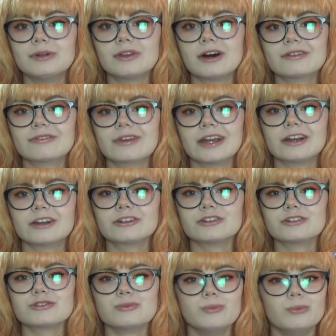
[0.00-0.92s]
lot of
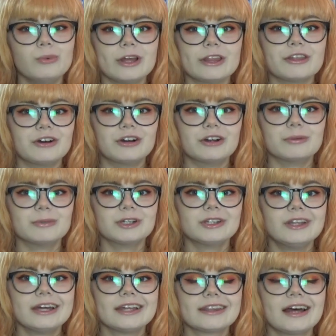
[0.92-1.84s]
characters with armor
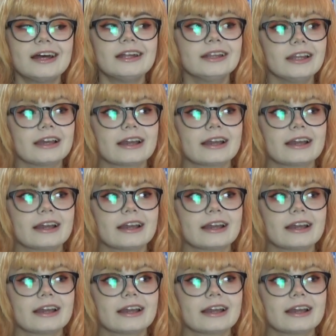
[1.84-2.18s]
like that.